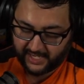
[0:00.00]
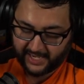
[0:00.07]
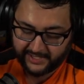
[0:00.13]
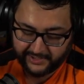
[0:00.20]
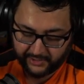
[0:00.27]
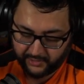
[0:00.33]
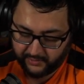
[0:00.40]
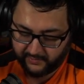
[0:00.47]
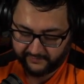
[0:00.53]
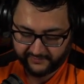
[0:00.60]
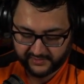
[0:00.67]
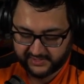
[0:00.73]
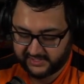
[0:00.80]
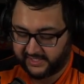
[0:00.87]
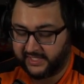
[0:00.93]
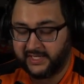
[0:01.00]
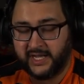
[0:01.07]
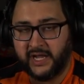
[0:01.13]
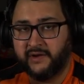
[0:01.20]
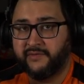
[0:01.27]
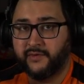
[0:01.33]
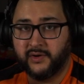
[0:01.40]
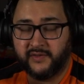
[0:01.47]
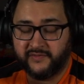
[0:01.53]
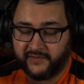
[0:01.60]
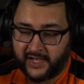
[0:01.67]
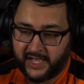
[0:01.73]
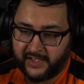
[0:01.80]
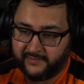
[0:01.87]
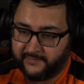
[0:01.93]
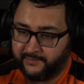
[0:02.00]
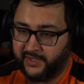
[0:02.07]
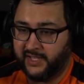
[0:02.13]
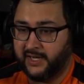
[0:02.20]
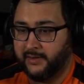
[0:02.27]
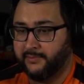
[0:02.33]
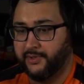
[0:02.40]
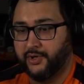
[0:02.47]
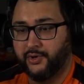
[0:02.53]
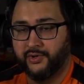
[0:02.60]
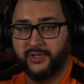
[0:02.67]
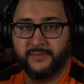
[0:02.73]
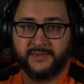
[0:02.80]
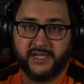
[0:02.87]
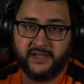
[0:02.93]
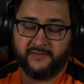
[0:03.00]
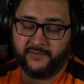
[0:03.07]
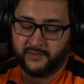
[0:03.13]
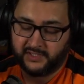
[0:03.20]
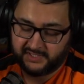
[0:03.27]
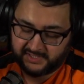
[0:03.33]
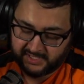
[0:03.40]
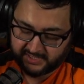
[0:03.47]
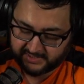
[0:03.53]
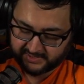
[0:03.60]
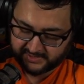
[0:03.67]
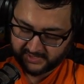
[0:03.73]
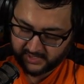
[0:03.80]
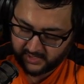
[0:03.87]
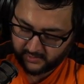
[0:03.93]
I don't foresee 945 being able to hold up to 846,